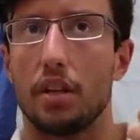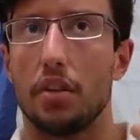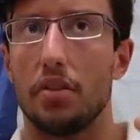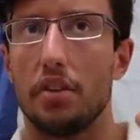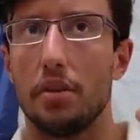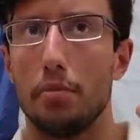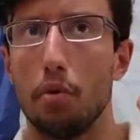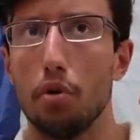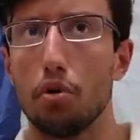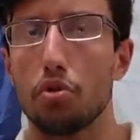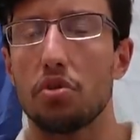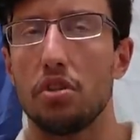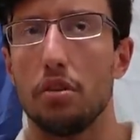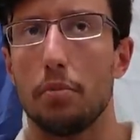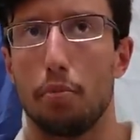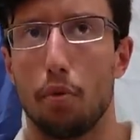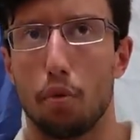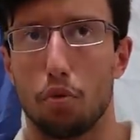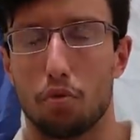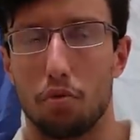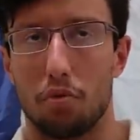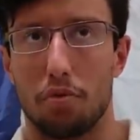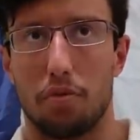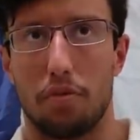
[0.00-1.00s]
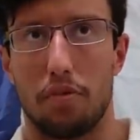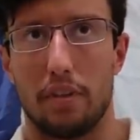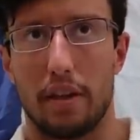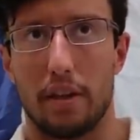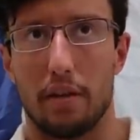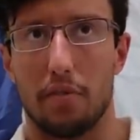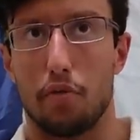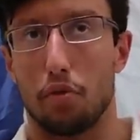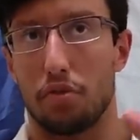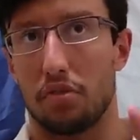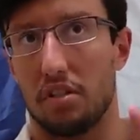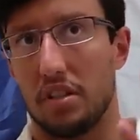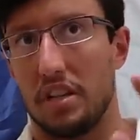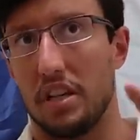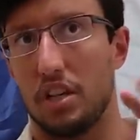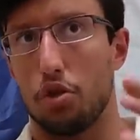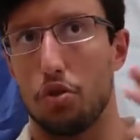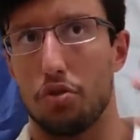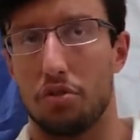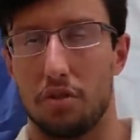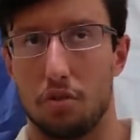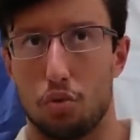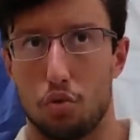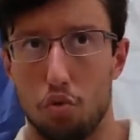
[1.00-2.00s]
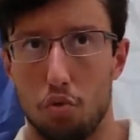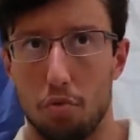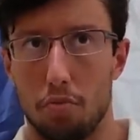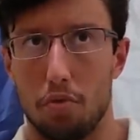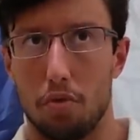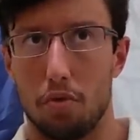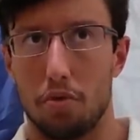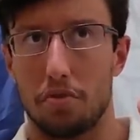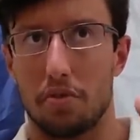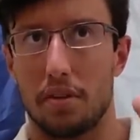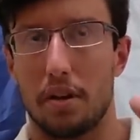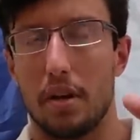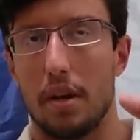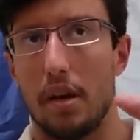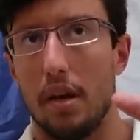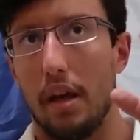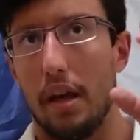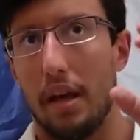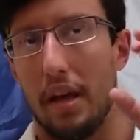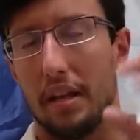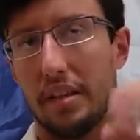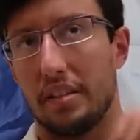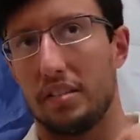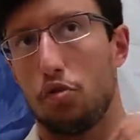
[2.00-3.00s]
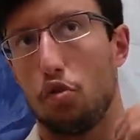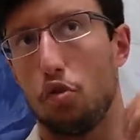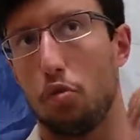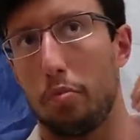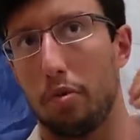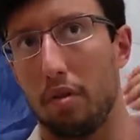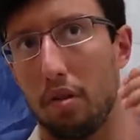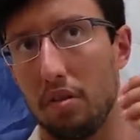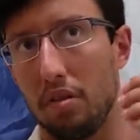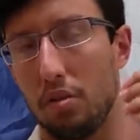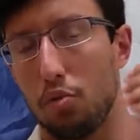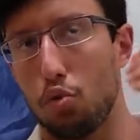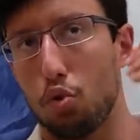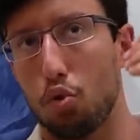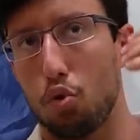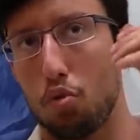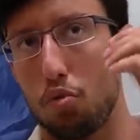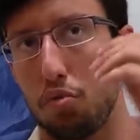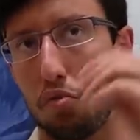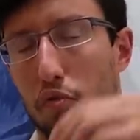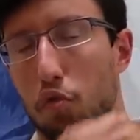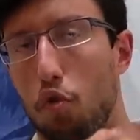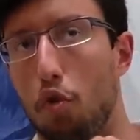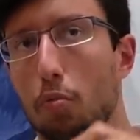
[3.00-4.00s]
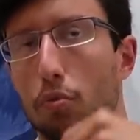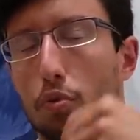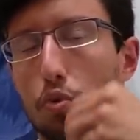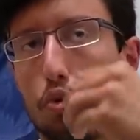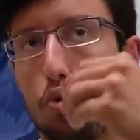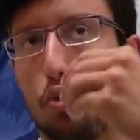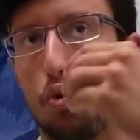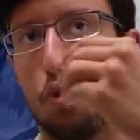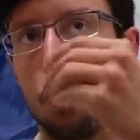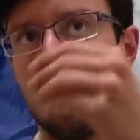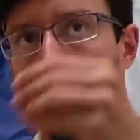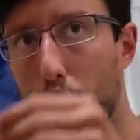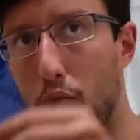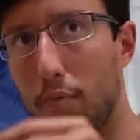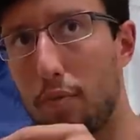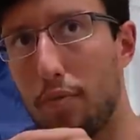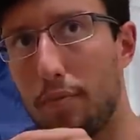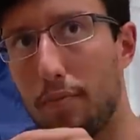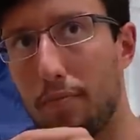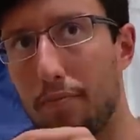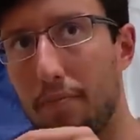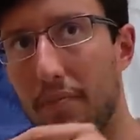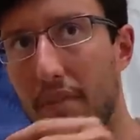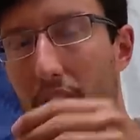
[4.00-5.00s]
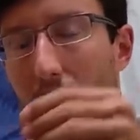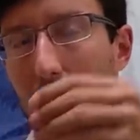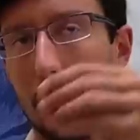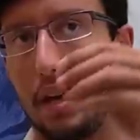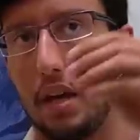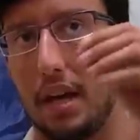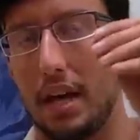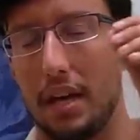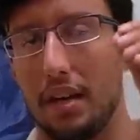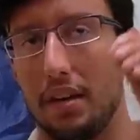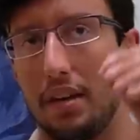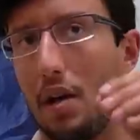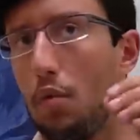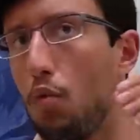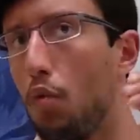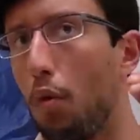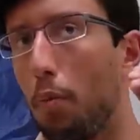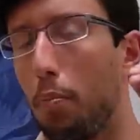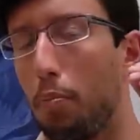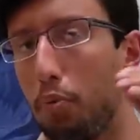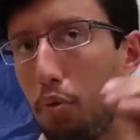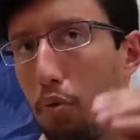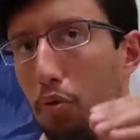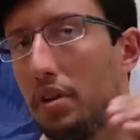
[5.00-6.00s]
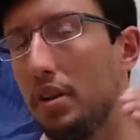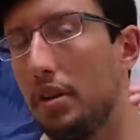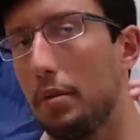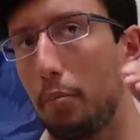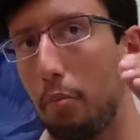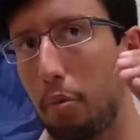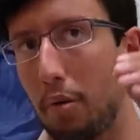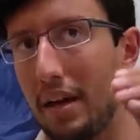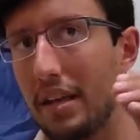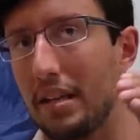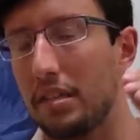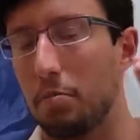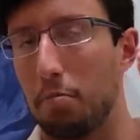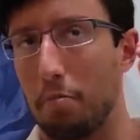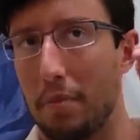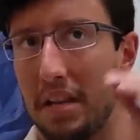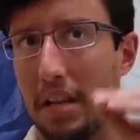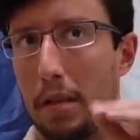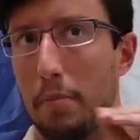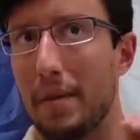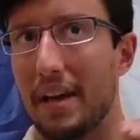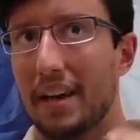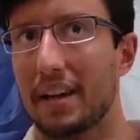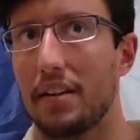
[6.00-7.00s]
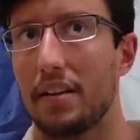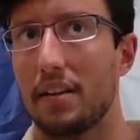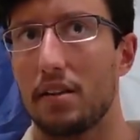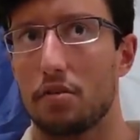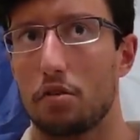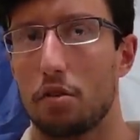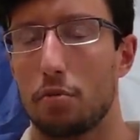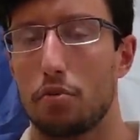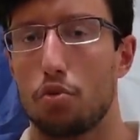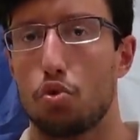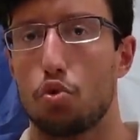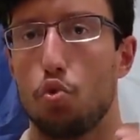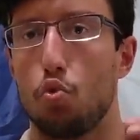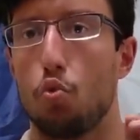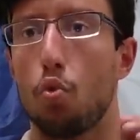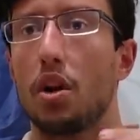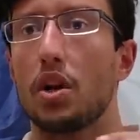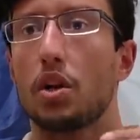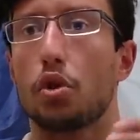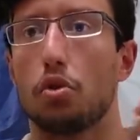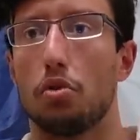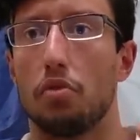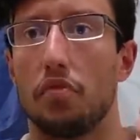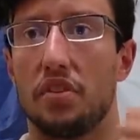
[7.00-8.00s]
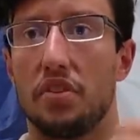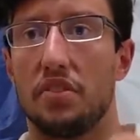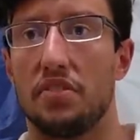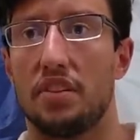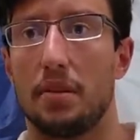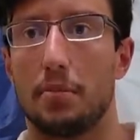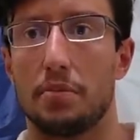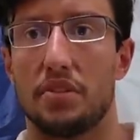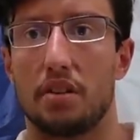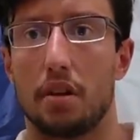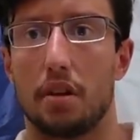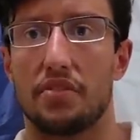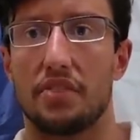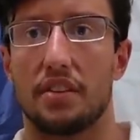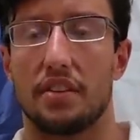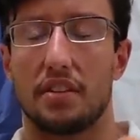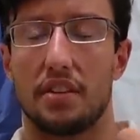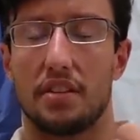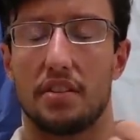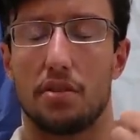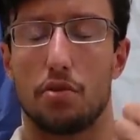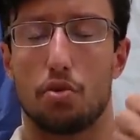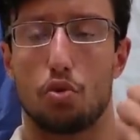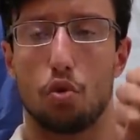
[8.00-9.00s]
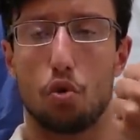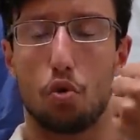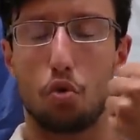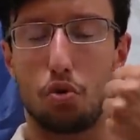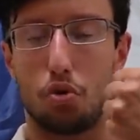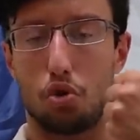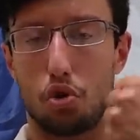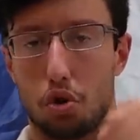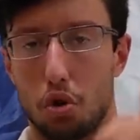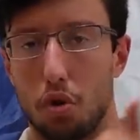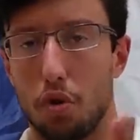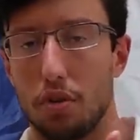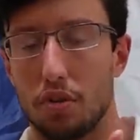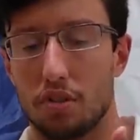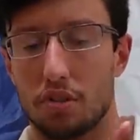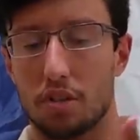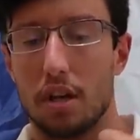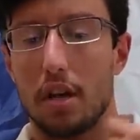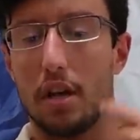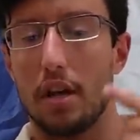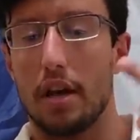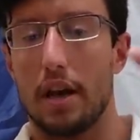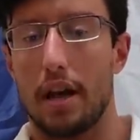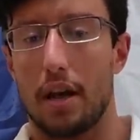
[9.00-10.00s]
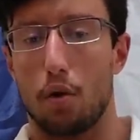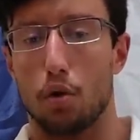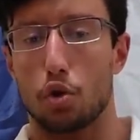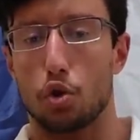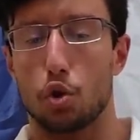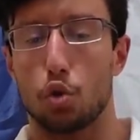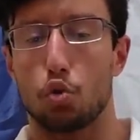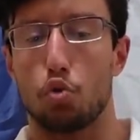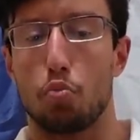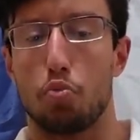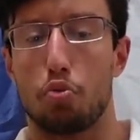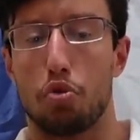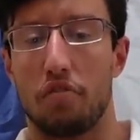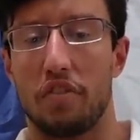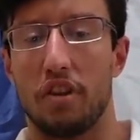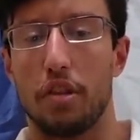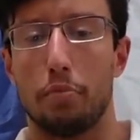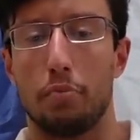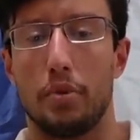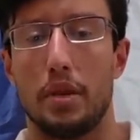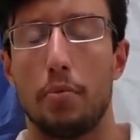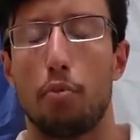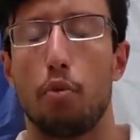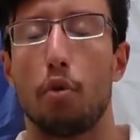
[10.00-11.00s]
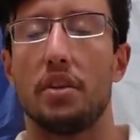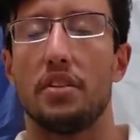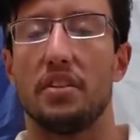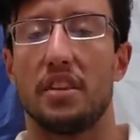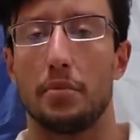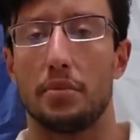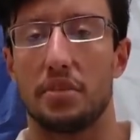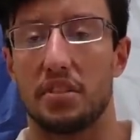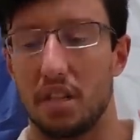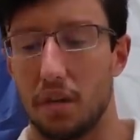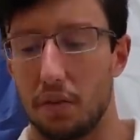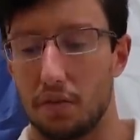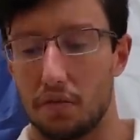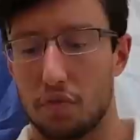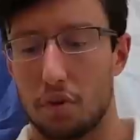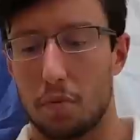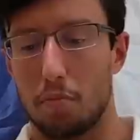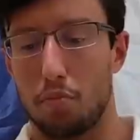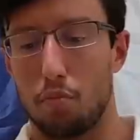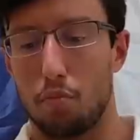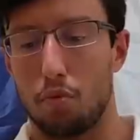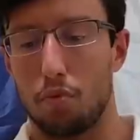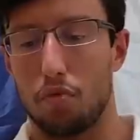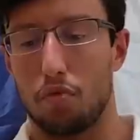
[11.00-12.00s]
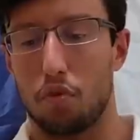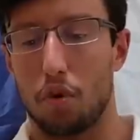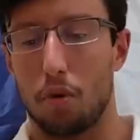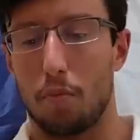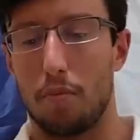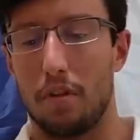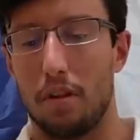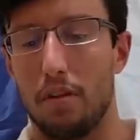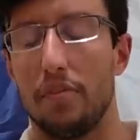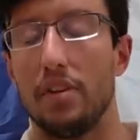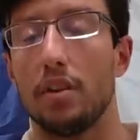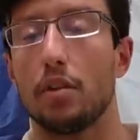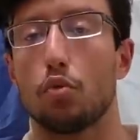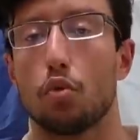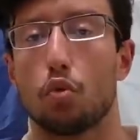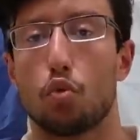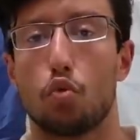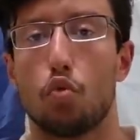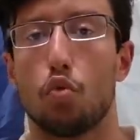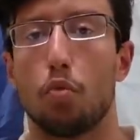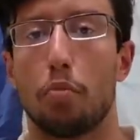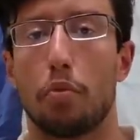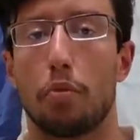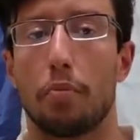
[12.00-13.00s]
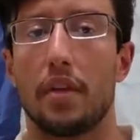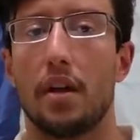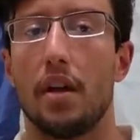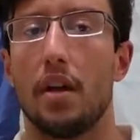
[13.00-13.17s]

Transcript: the most important thing for teenagers and Zoomers is the ability to conform to a group. And they will put in place many mechanisms to one, convince themselves that this is the good choice, and also to prevent people and themselves from, from leaving the group.